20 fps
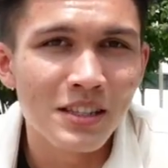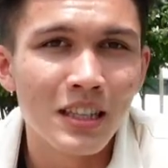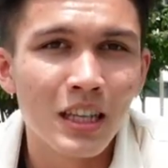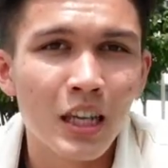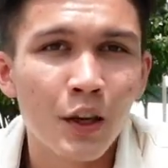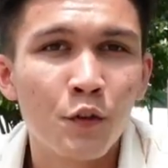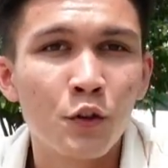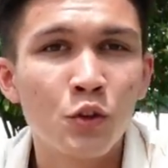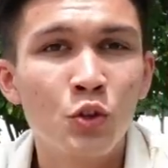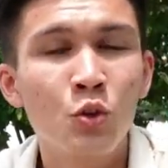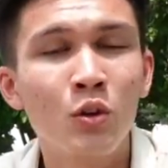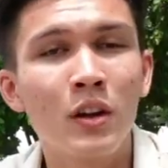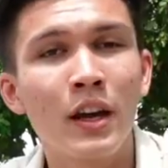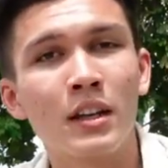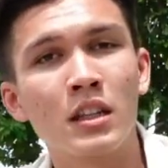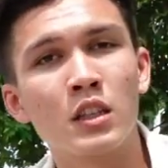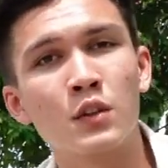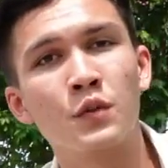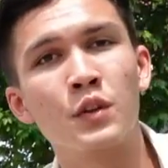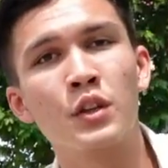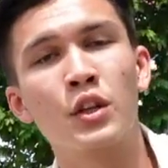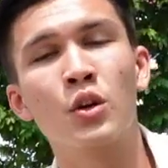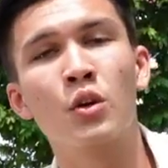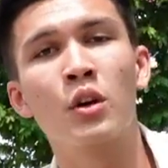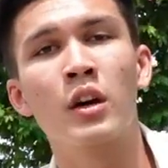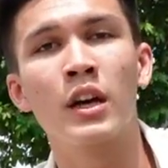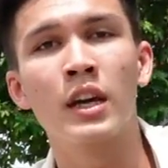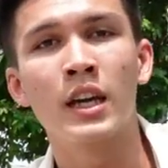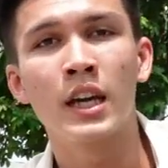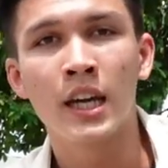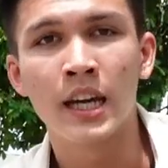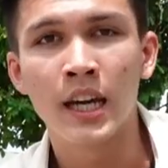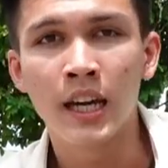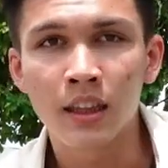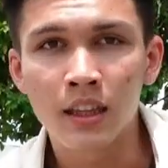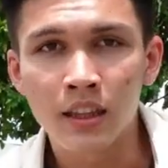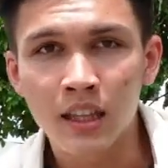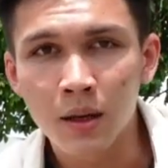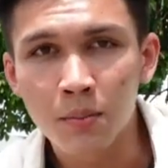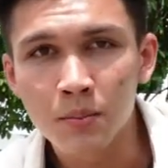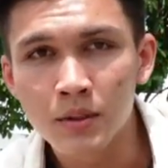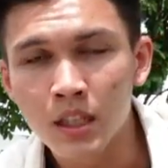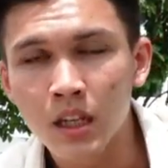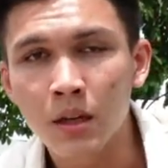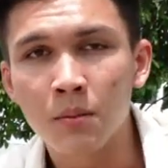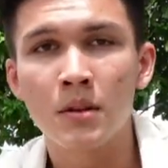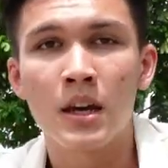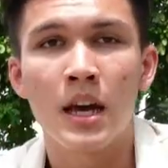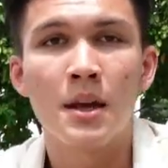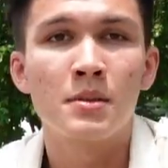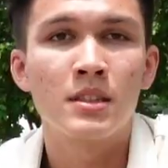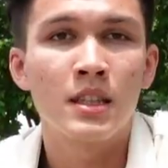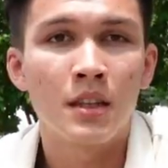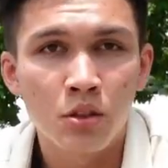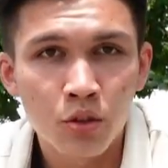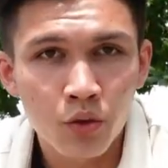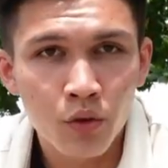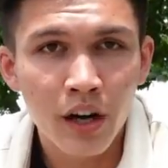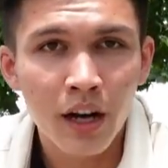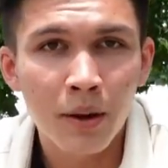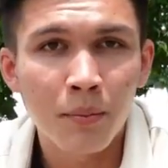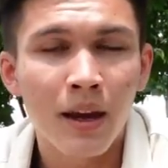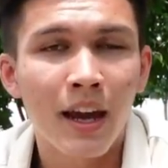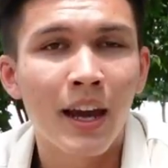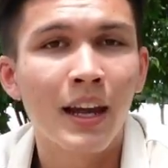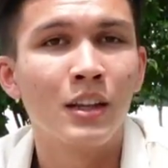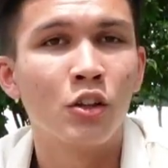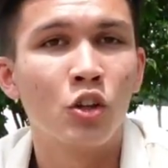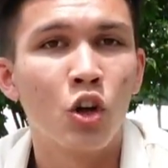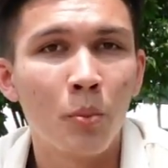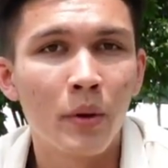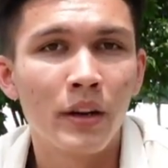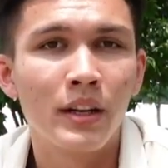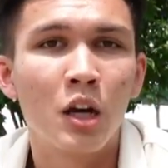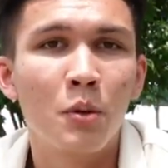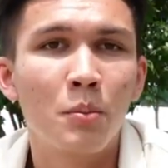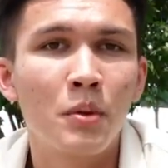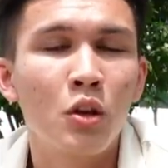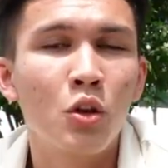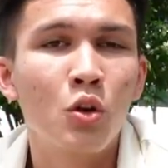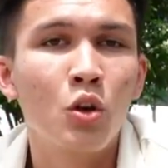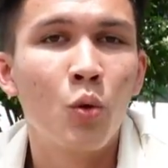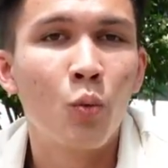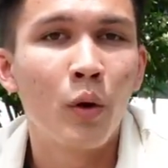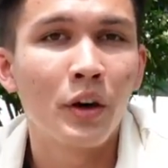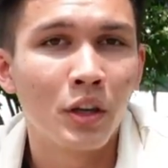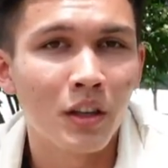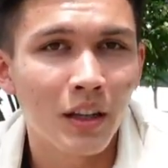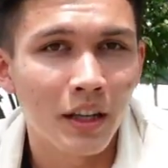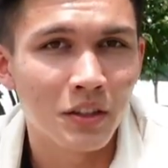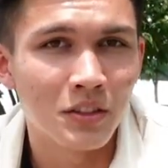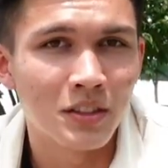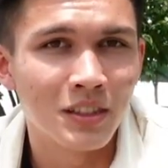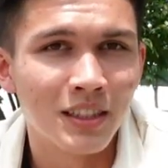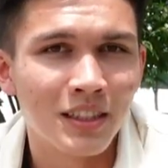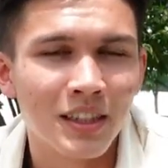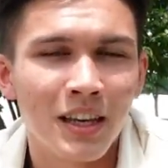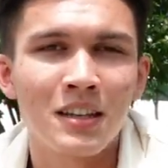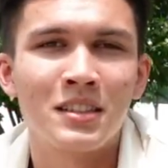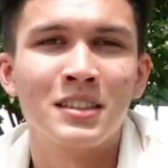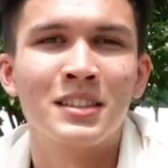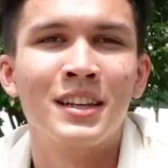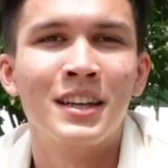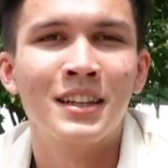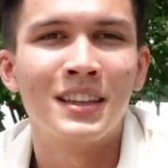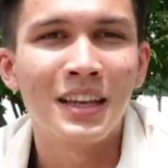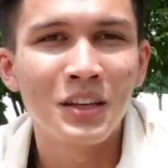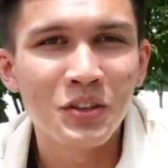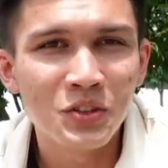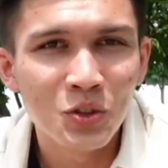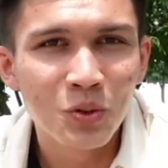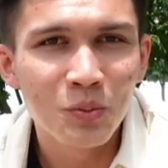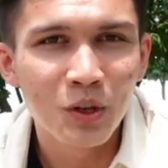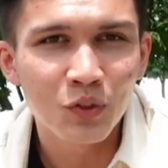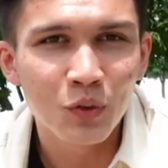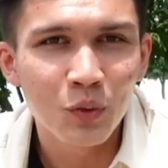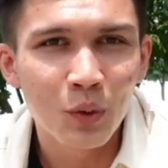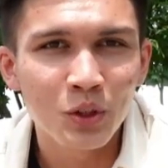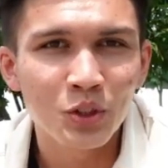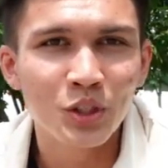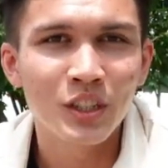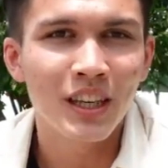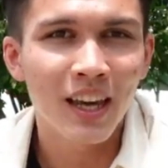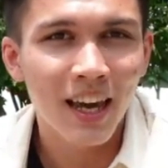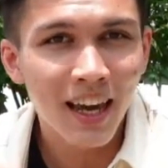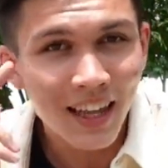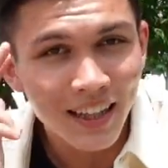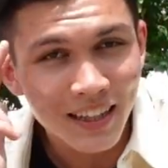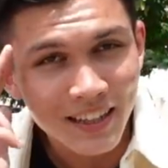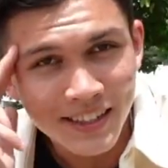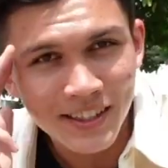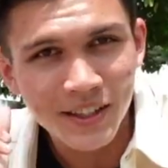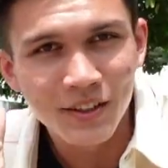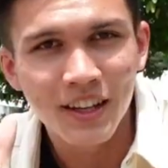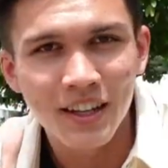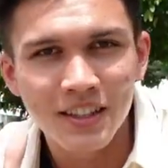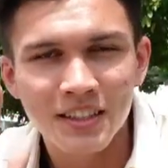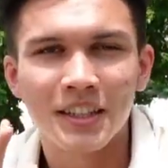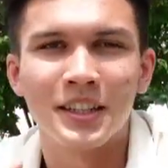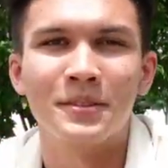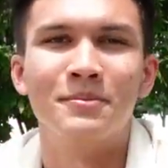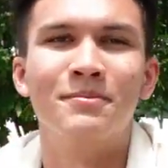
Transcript: if you do like this video, hit the thumbs up and subscribe and comment down below on what you'd like to see next. Thank you so much for watching and see you next time.